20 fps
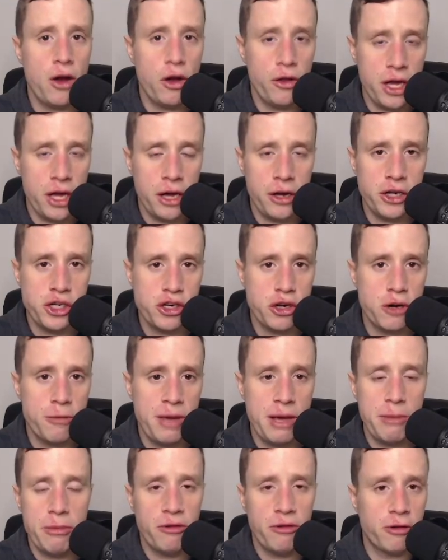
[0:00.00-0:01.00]
the uninsured
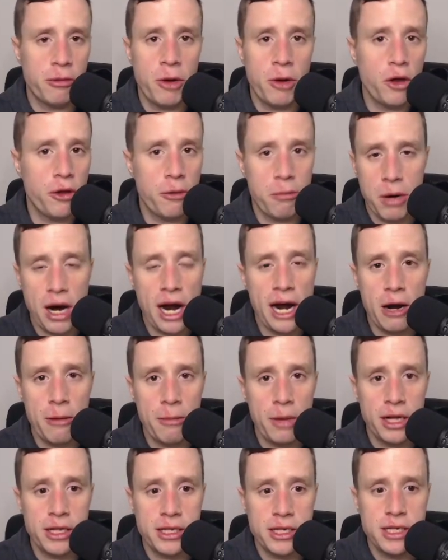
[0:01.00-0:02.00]
people from all the prior
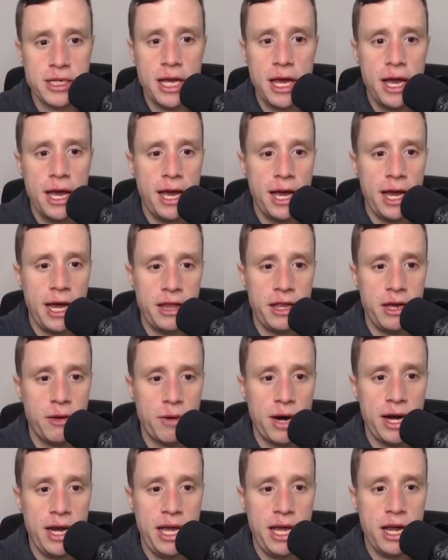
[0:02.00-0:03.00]
months. And then
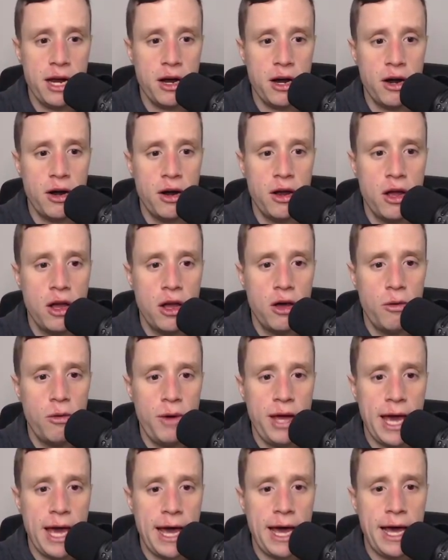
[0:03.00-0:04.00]
right here,
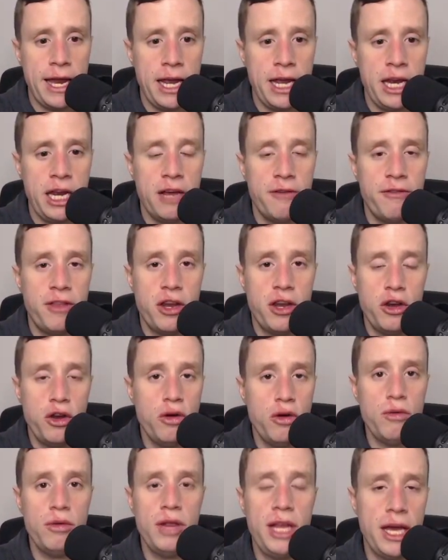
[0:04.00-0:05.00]
we add any of the
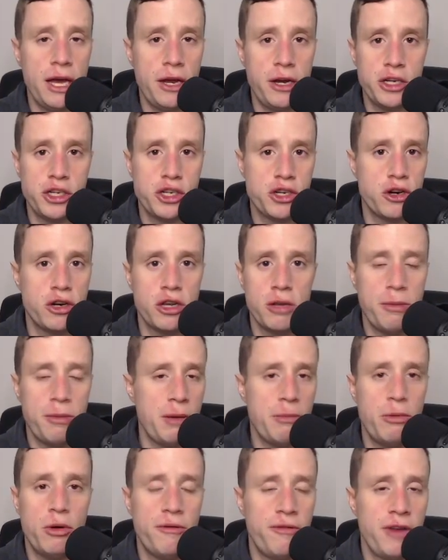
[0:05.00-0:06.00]
newly uninsured, the
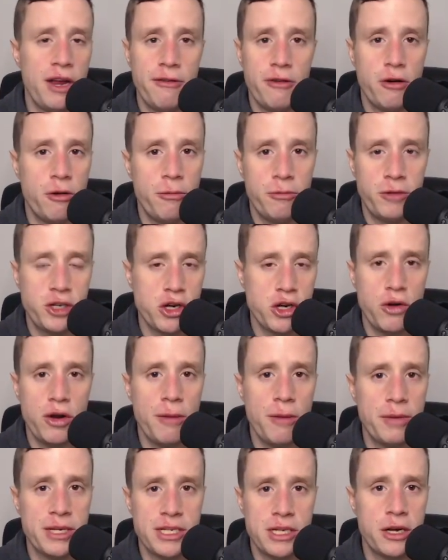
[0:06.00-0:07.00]
people who have never showed
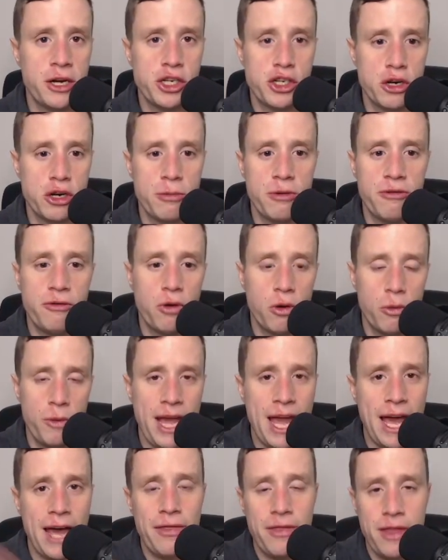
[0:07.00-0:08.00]
up as uninsured before,
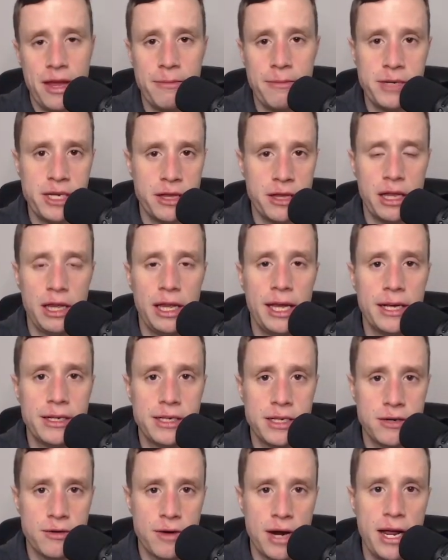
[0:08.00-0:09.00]
we add them to the
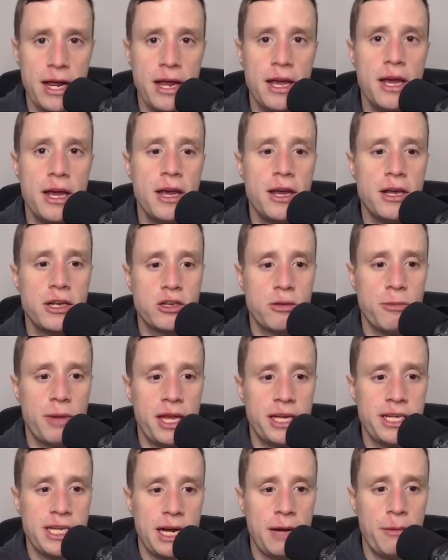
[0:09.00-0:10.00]
list, right? So by
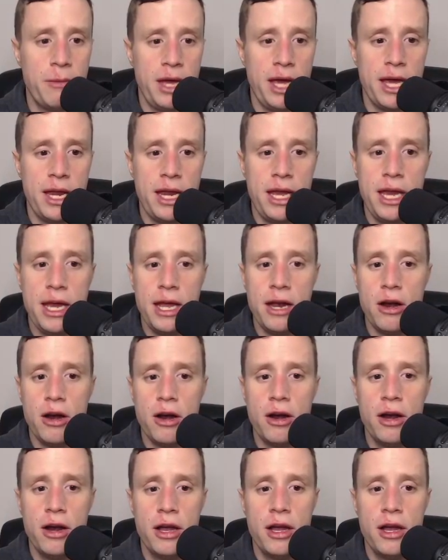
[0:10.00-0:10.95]
the time we get here,